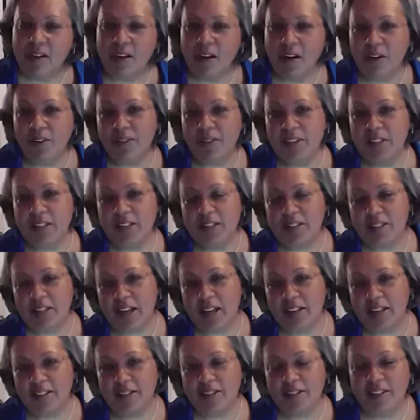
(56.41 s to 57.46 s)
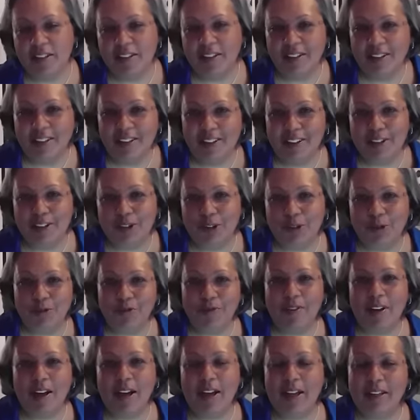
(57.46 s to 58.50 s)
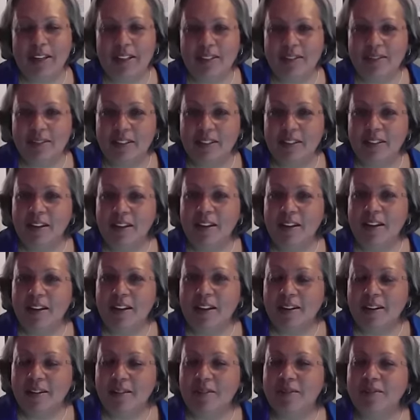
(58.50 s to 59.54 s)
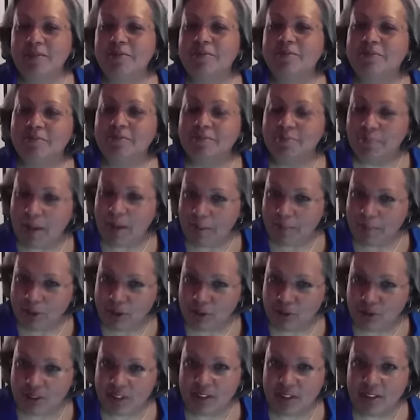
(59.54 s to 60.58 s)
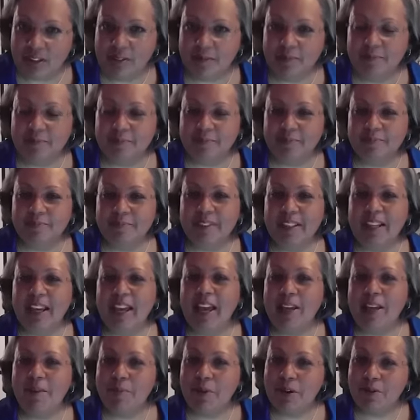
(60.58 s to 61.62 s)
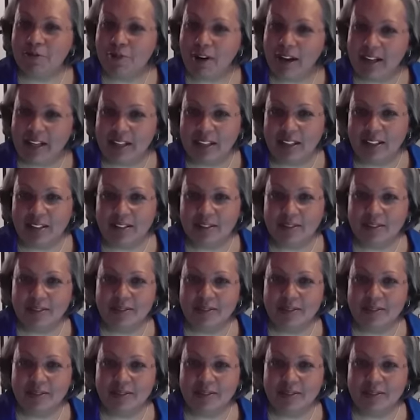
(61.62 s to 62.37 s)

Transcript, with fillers: On this site, you'll find my music and my writing.